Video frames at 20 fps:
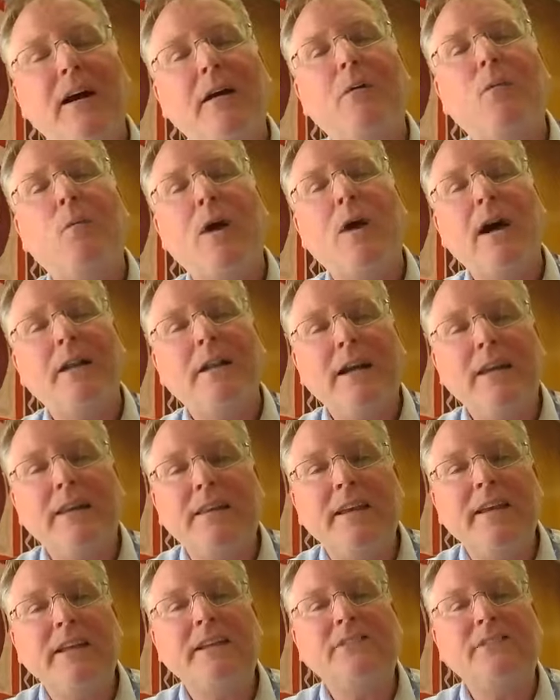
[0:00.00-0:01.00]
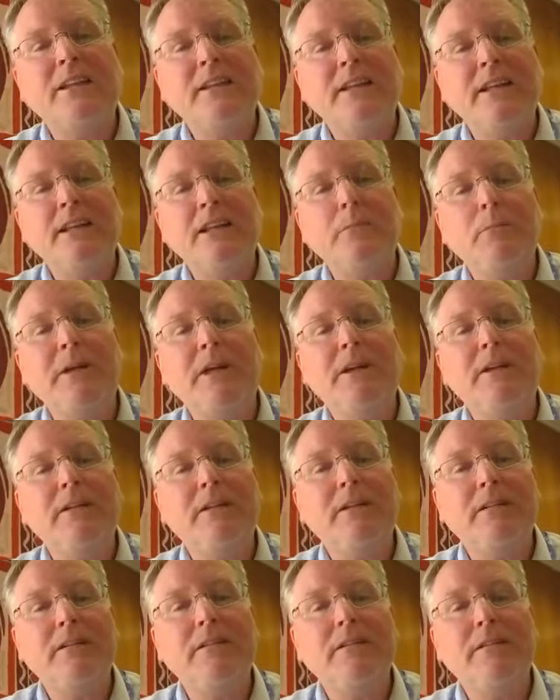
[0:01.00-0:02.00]
While I think it's a little bit
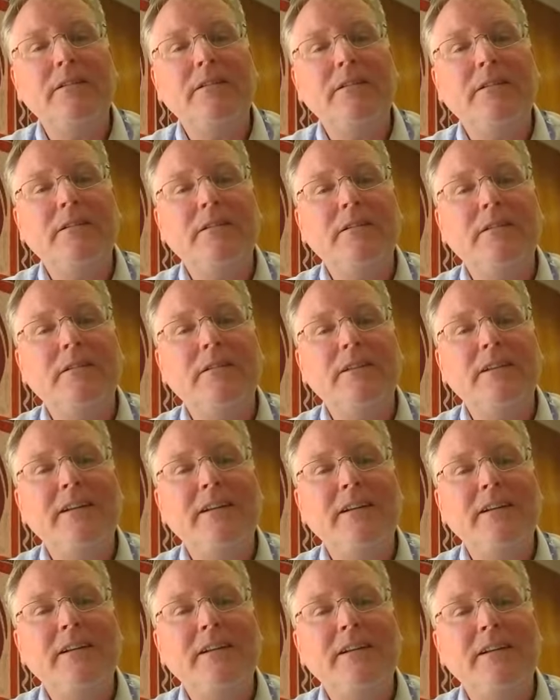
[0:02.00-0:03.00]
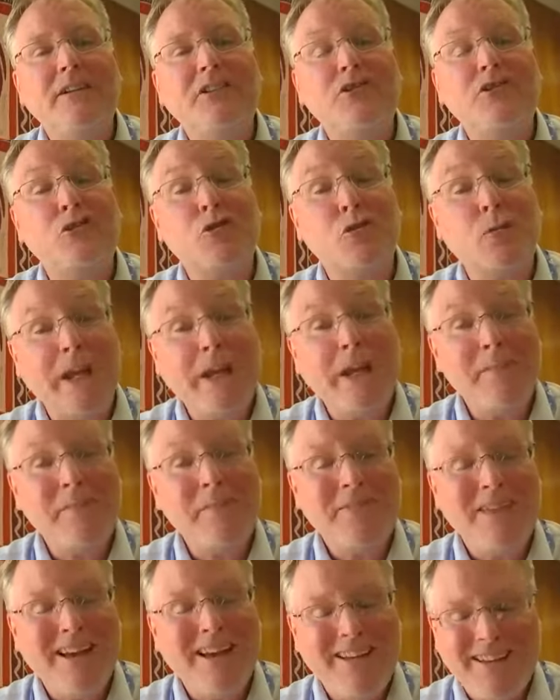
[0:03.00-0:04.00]
extreme,